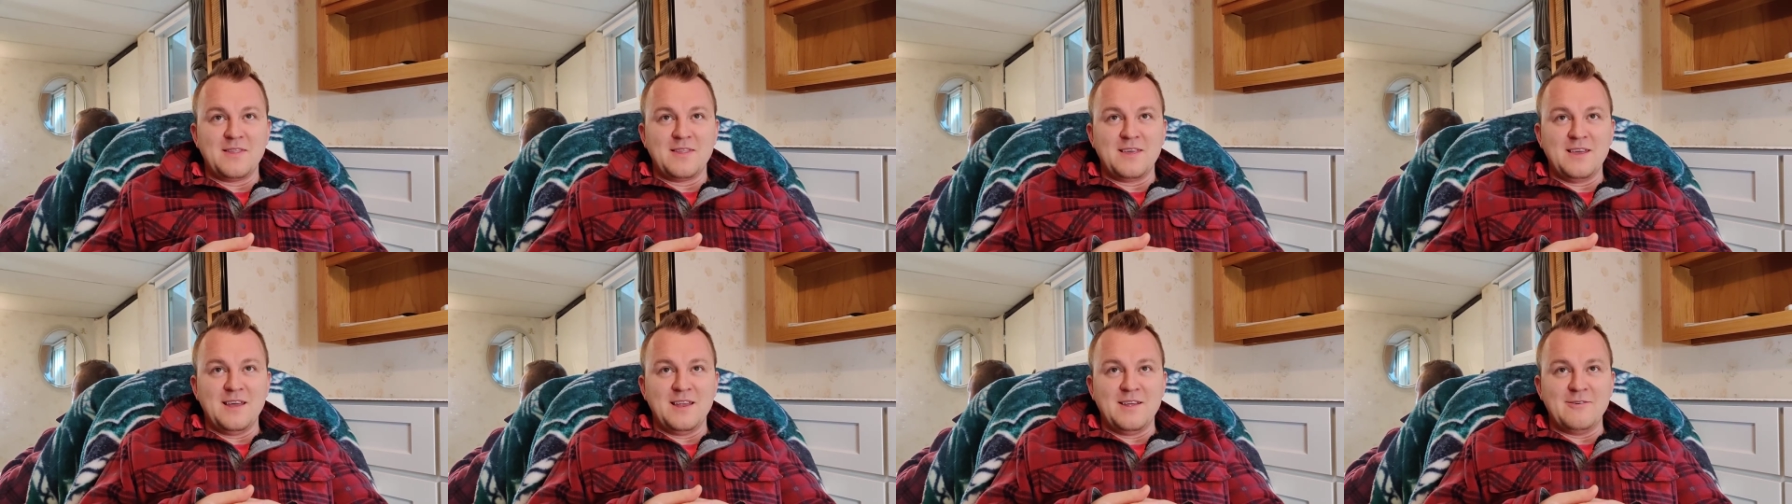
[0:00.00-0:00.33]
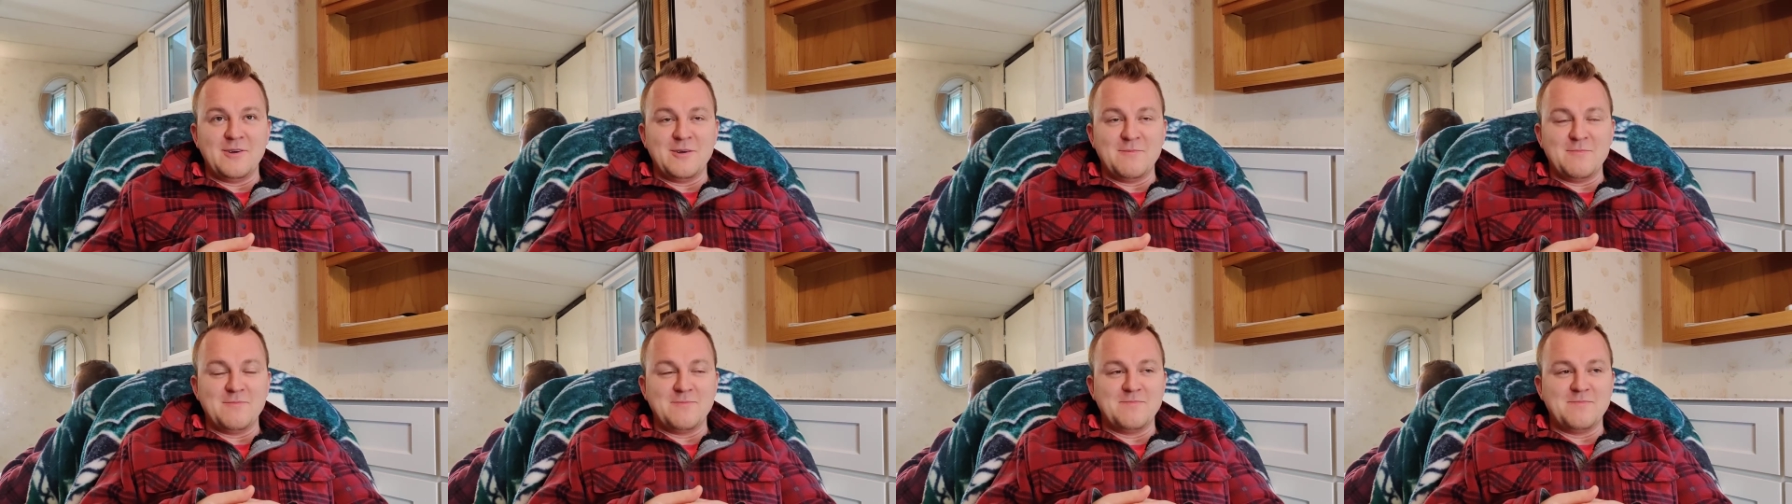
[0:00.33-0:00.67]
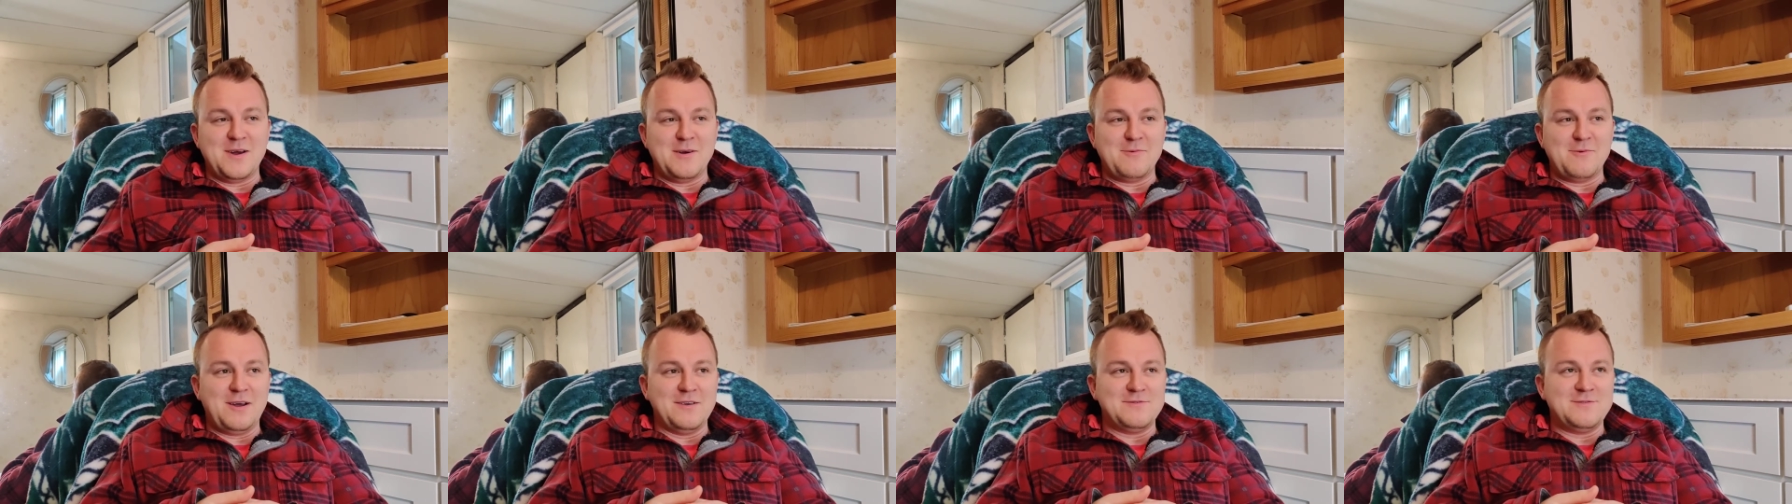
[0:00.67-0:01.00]
anyway,
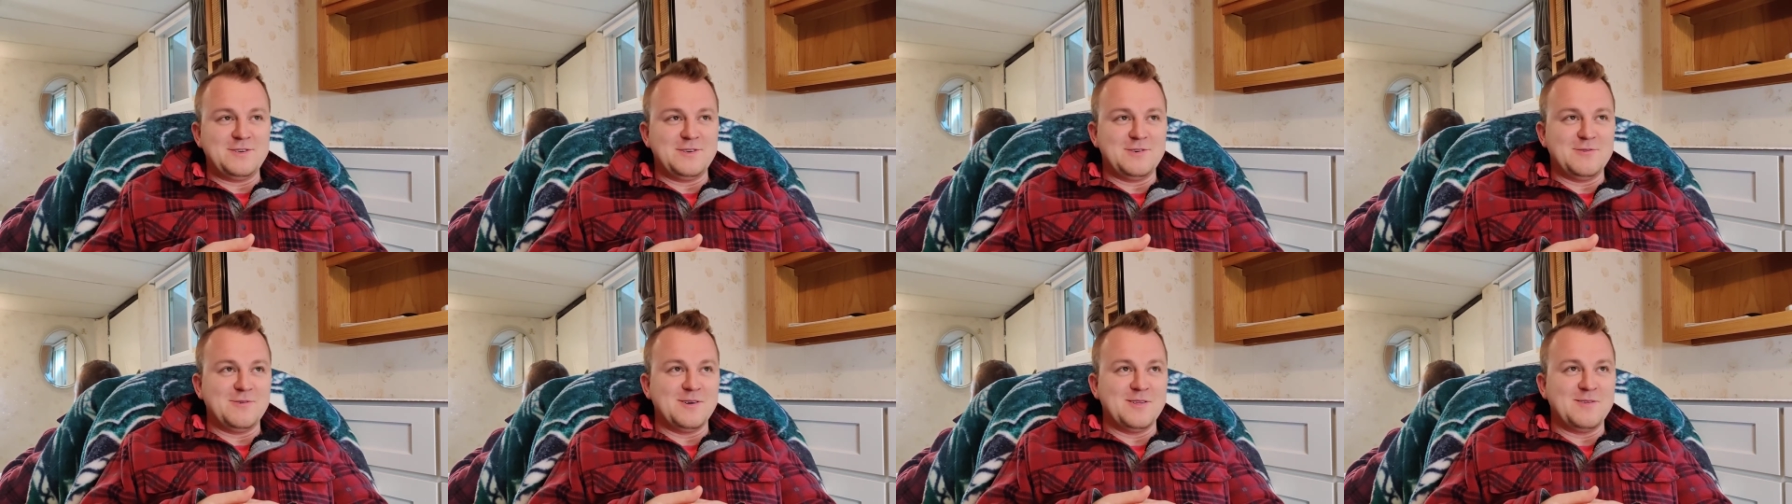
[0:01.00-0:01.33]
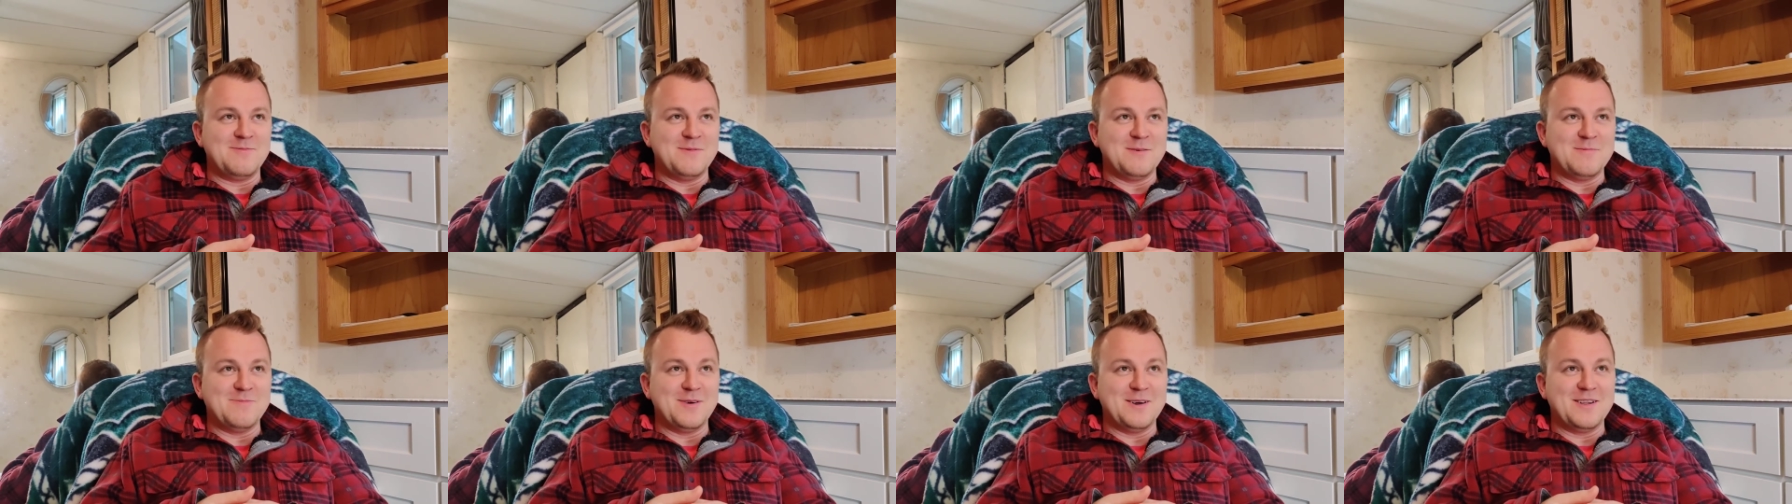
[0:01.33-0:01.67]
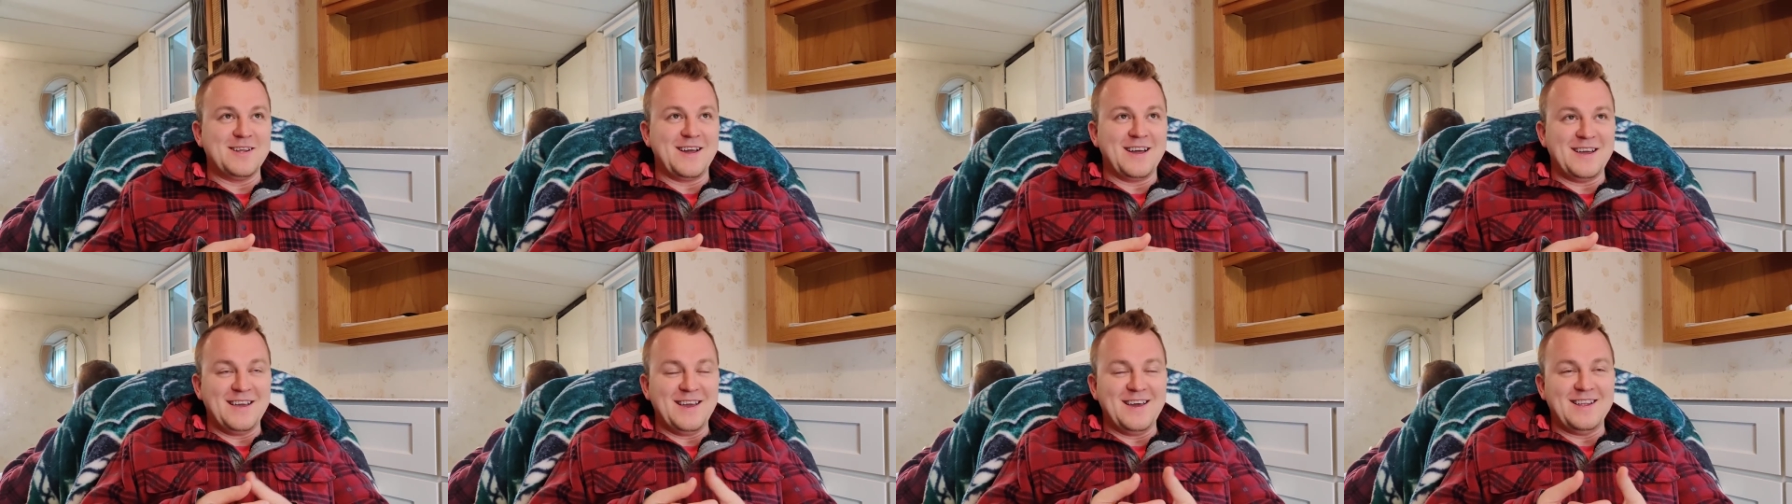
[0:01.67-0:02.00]
my wife's here with me,
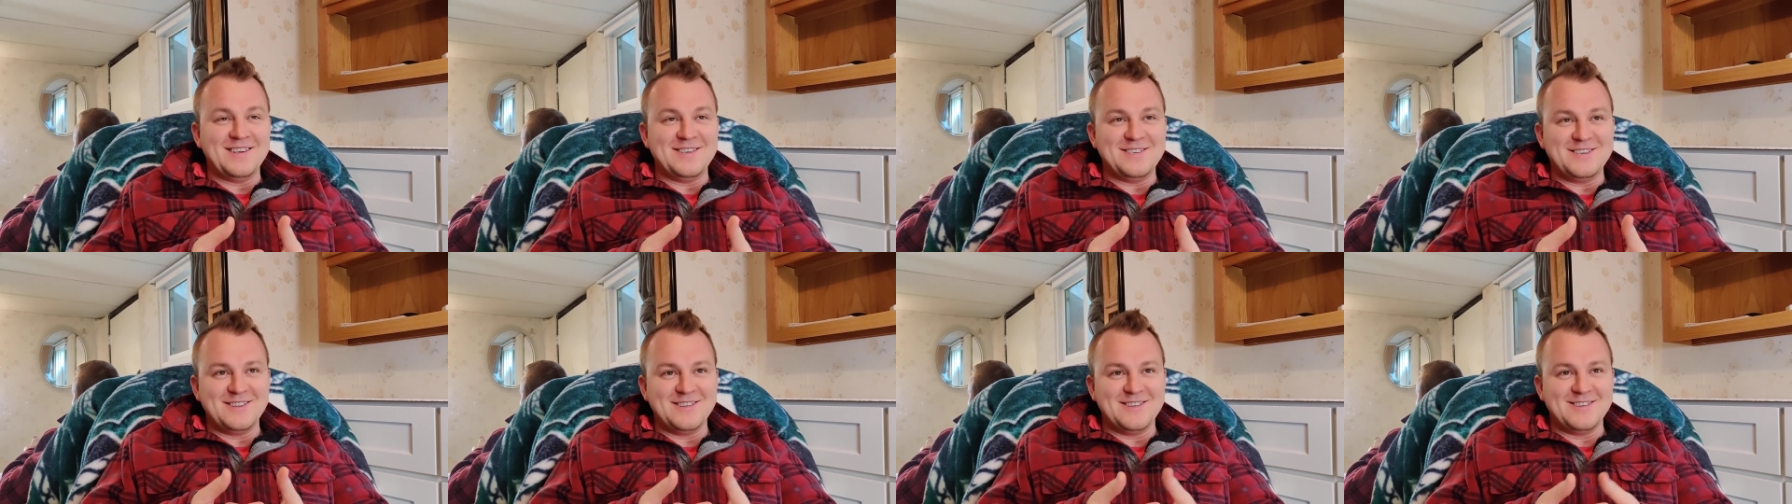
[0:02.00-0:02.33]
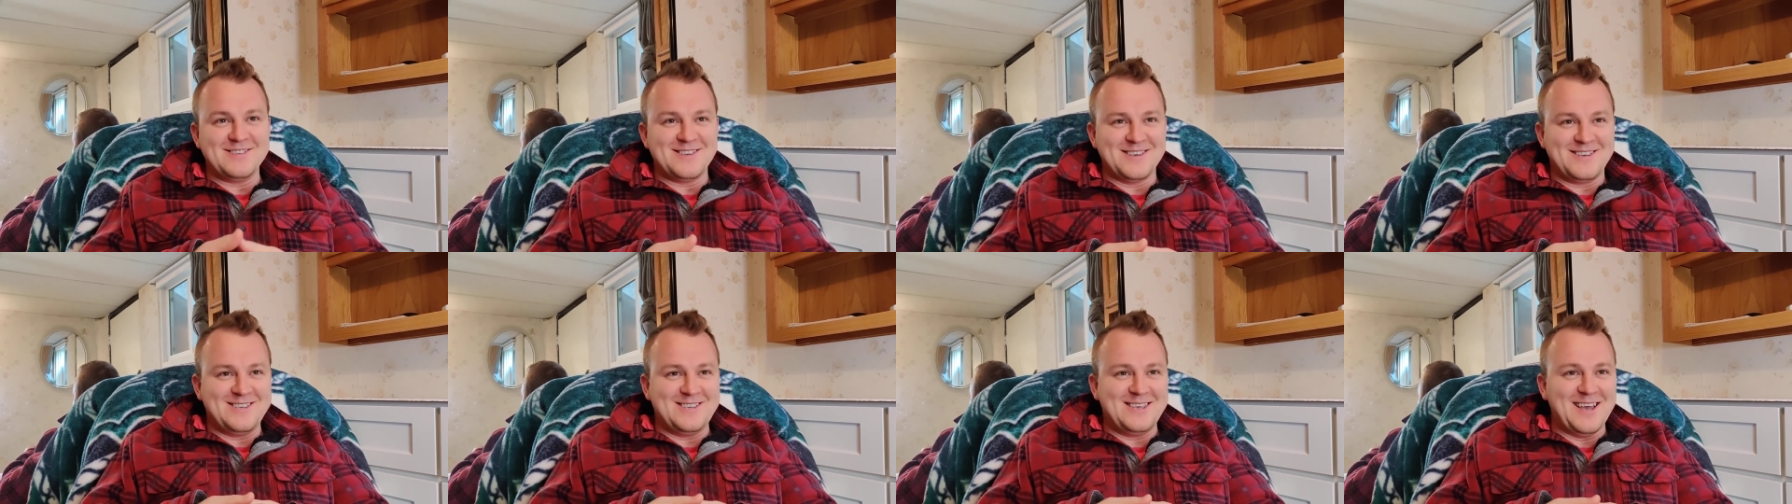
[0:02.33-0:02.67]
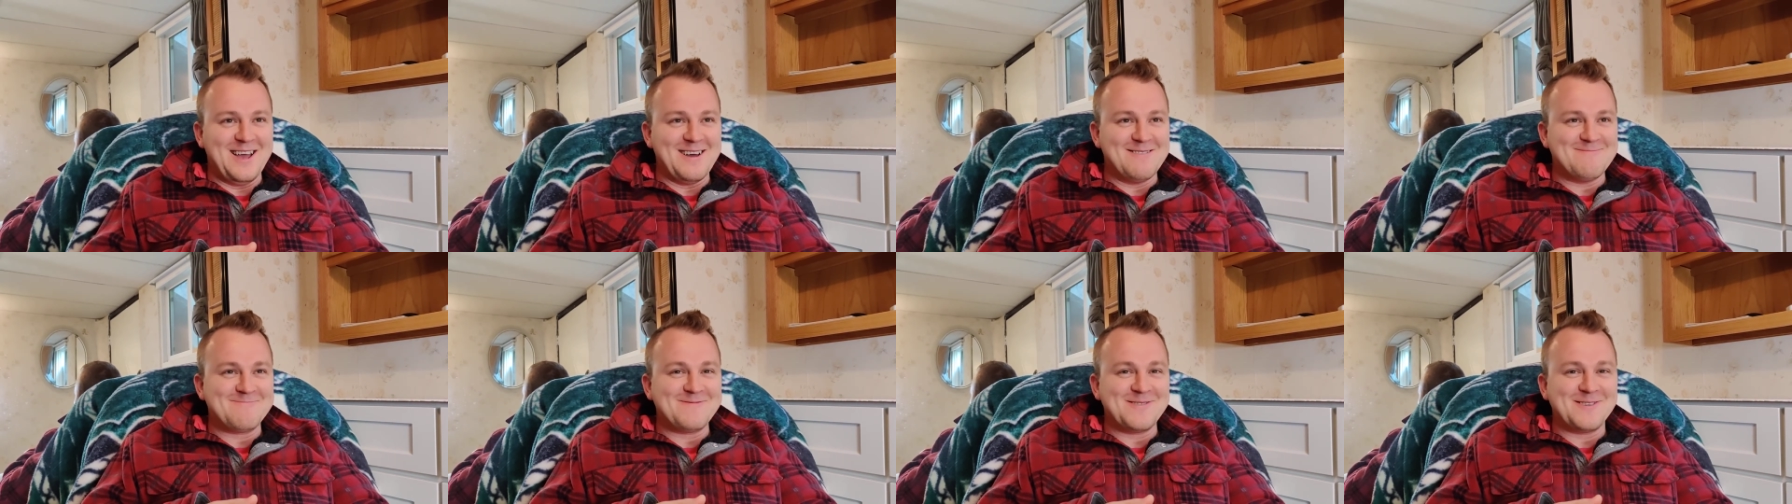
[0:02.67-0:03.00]
but I got to share this
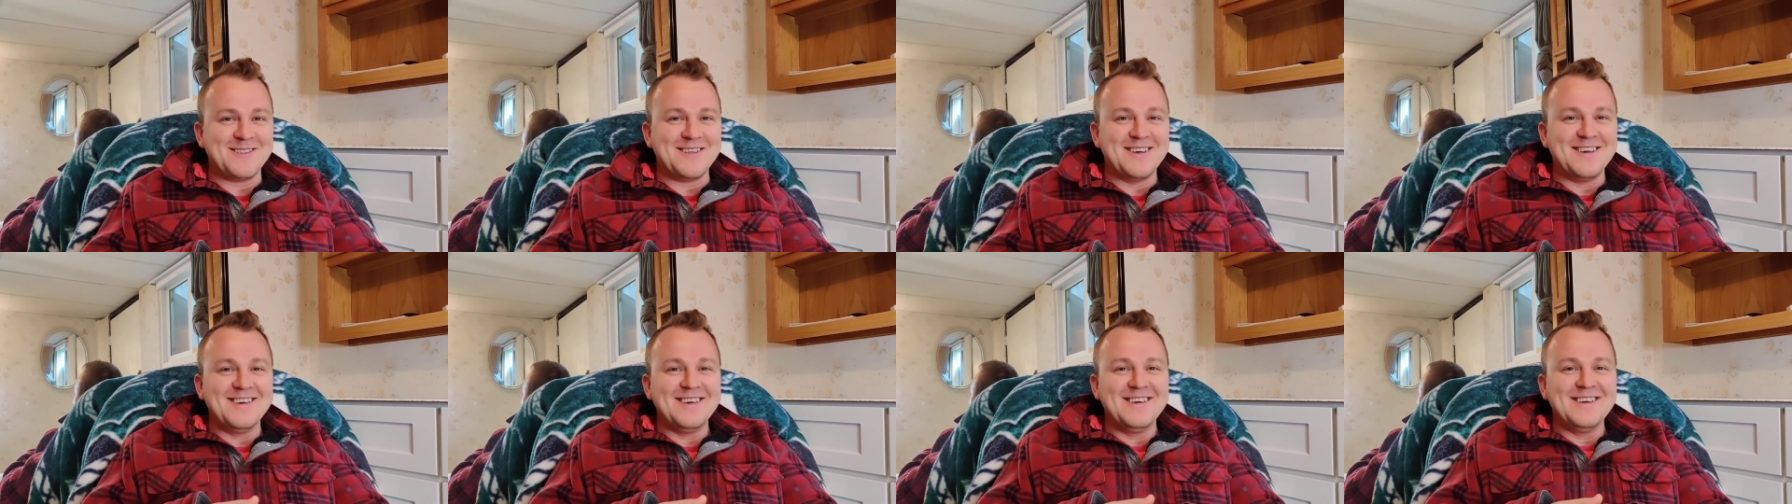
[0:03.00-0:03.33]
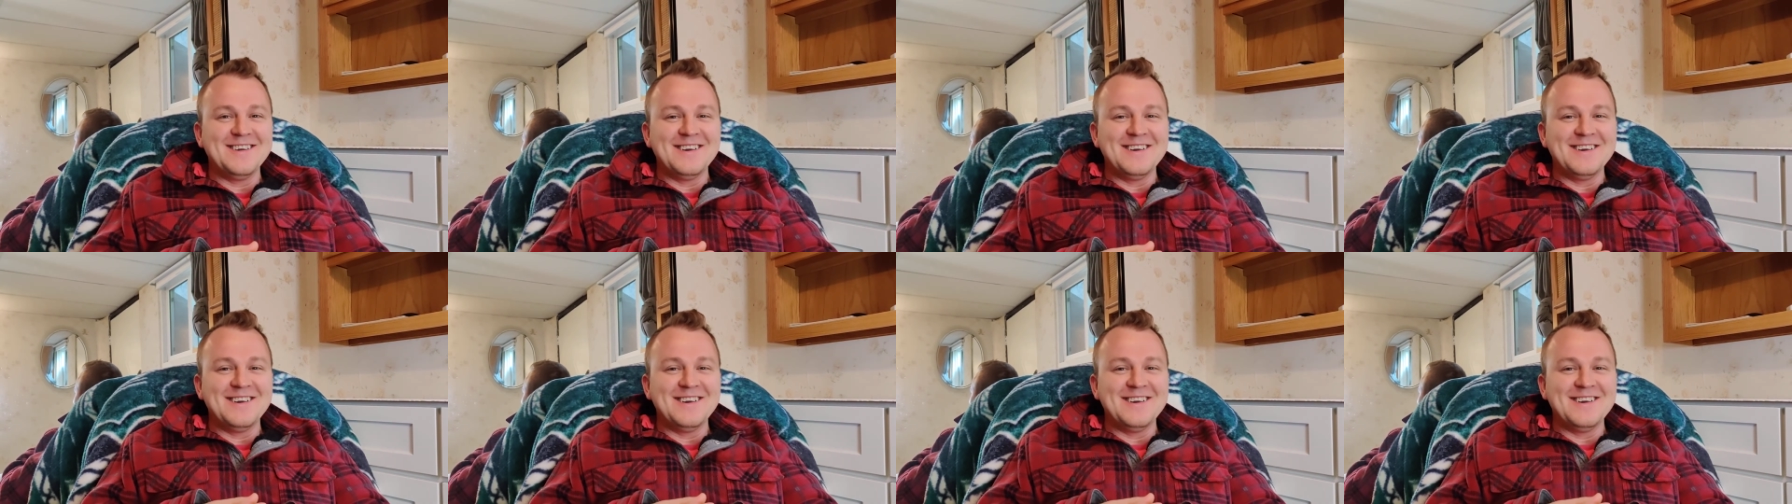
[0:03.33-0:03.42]
example.